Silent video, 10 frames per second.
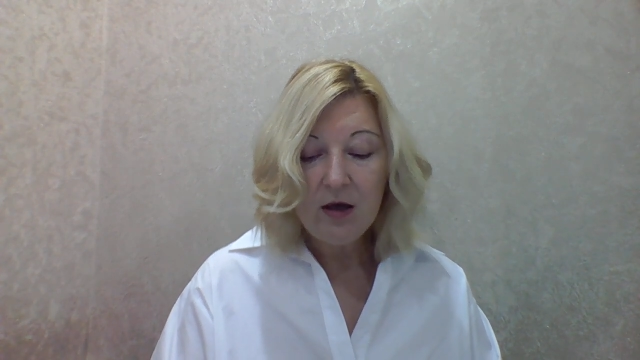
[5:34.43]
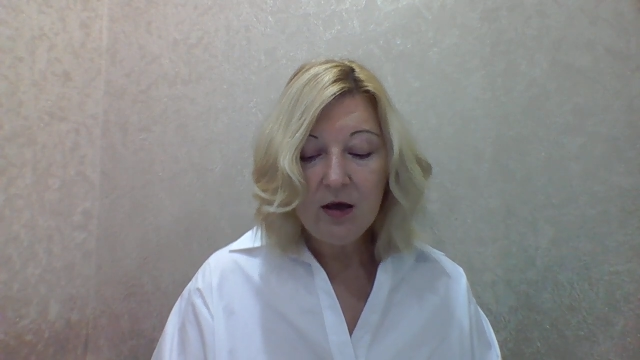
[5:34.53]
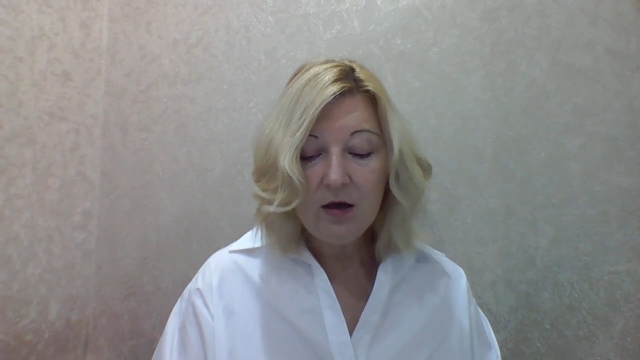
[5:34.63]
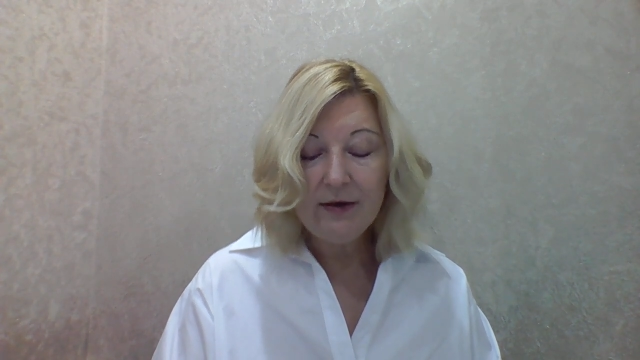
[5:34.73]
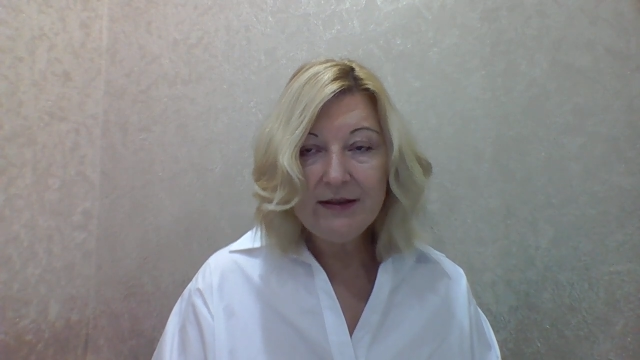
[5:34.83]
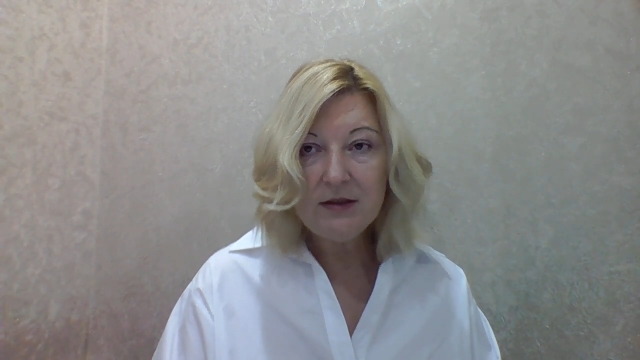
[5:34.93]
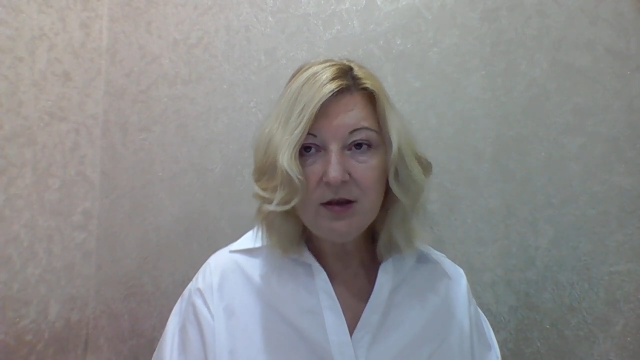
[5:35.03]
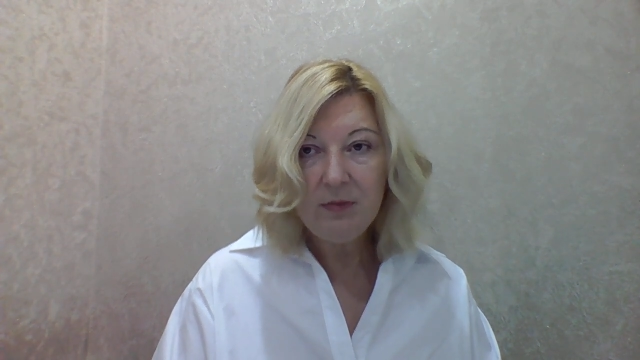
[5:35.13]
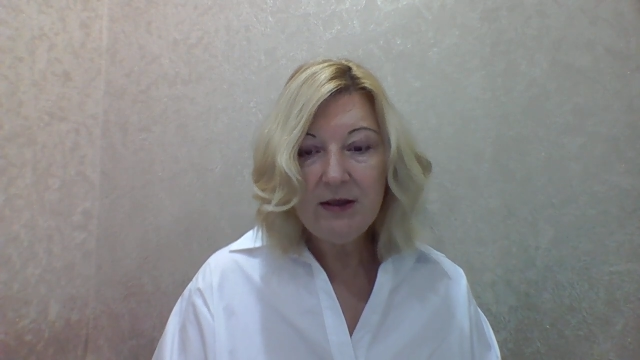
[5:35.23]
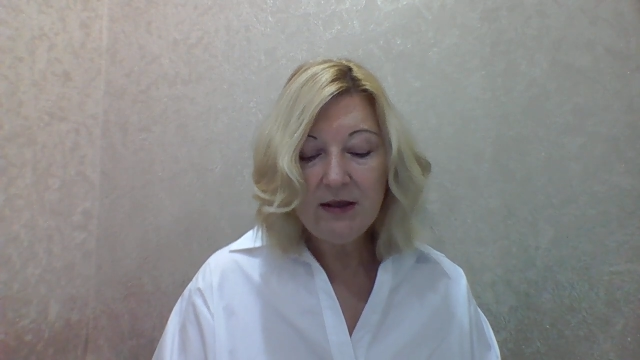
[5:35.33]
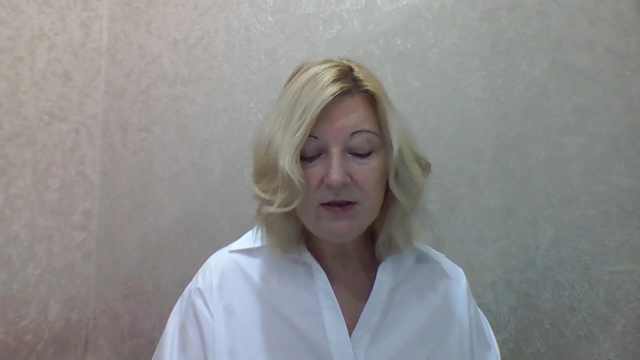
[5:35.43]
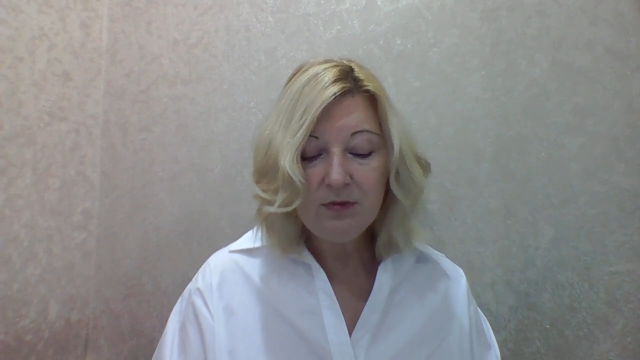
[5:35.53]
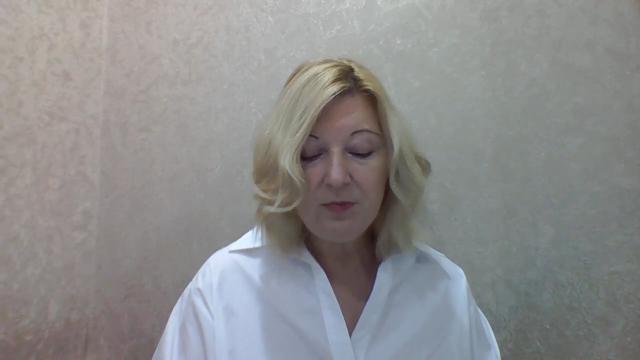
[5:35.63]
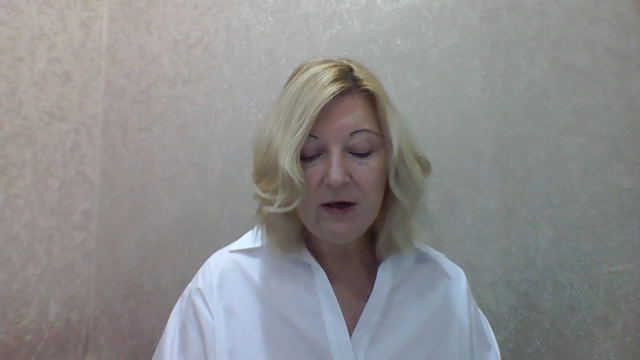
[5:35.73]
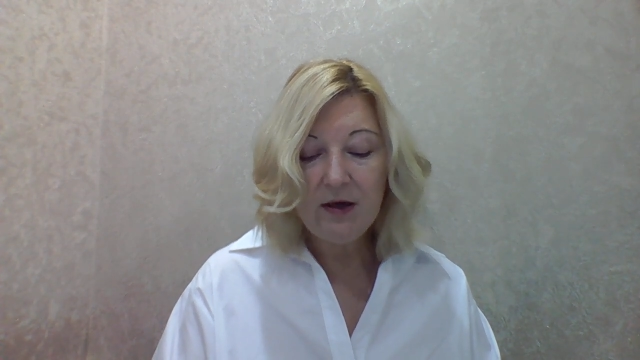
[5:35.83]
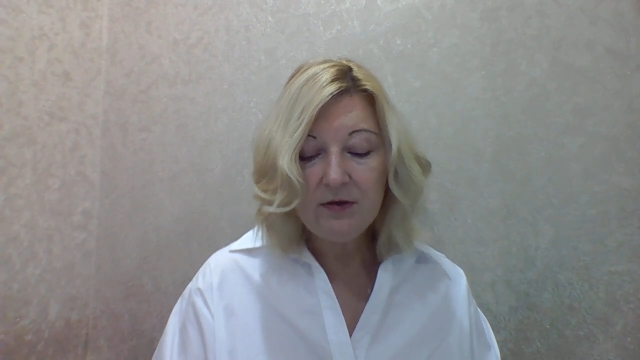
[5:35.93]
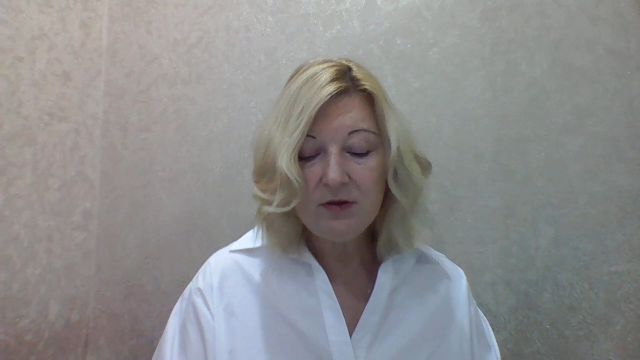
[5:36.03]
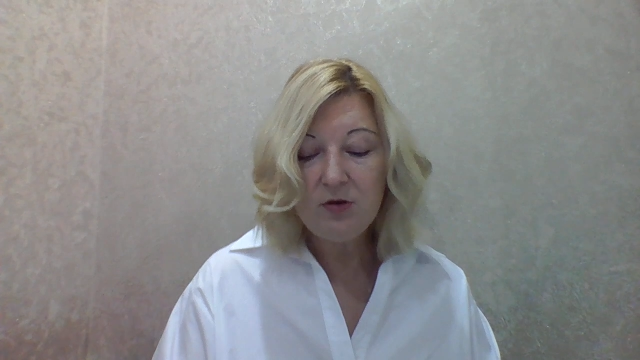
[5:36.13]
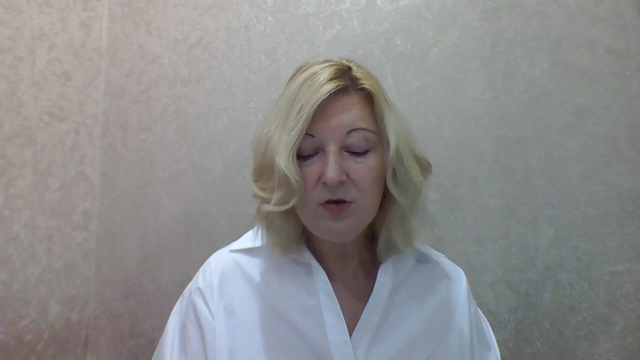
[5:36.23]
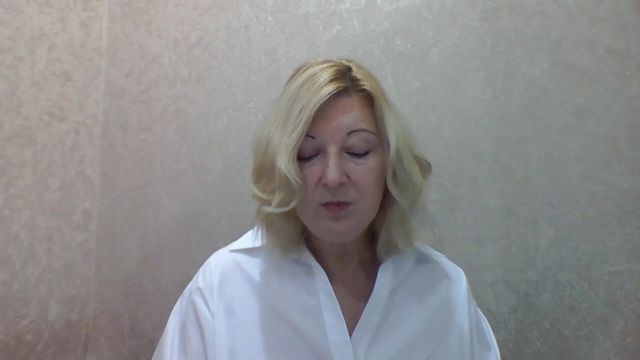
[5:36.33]
It's dominated by the
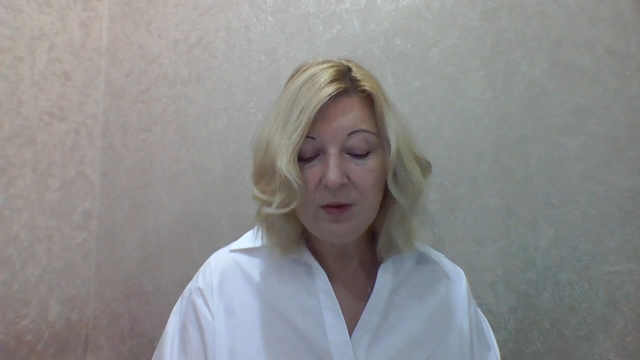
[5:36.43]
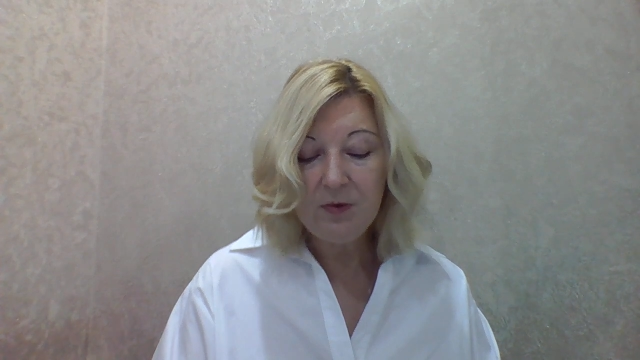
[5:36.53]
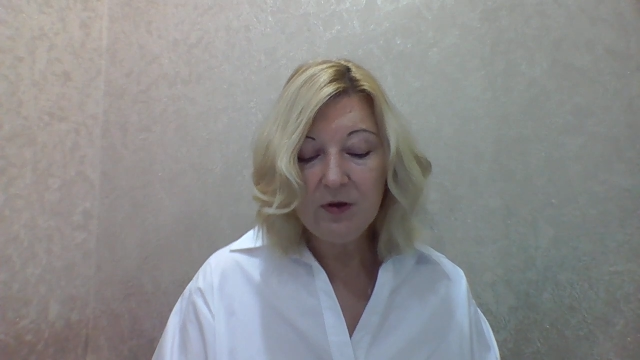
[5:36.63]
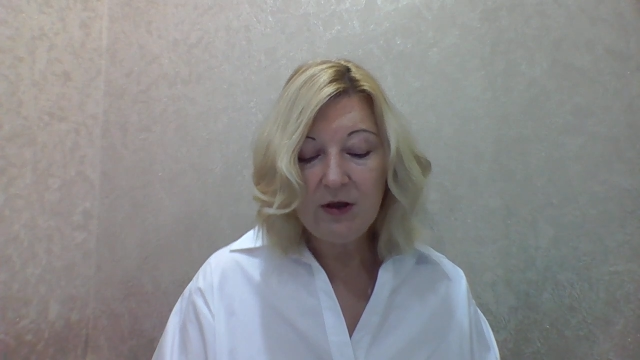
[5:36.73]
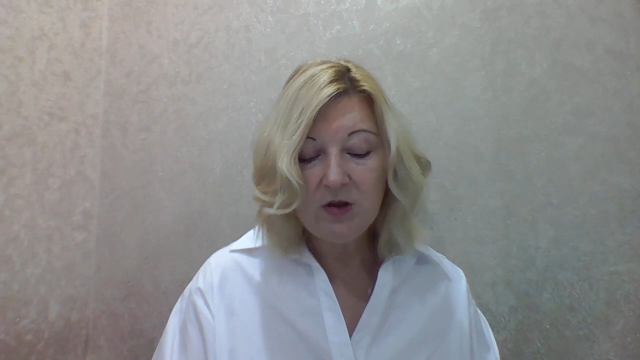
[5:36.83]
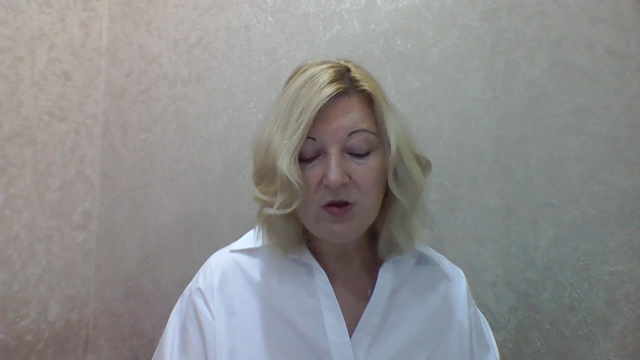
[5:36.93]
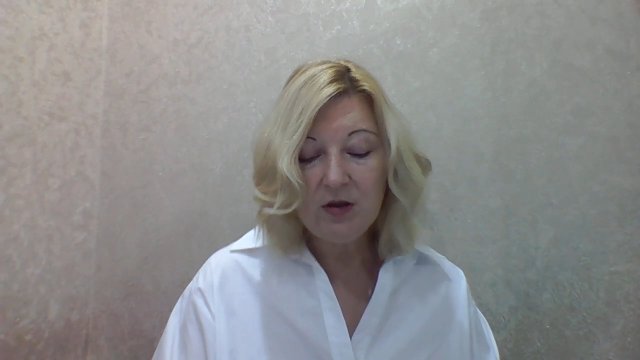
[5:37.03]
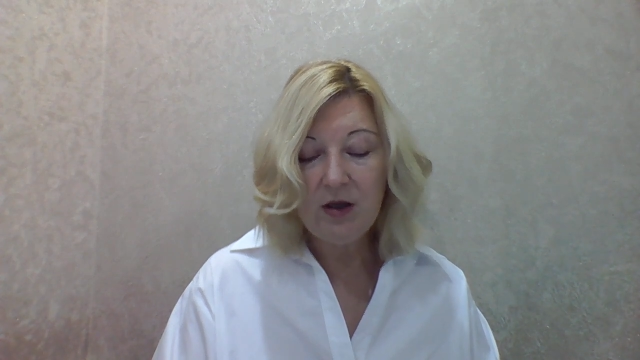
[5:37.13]
student population,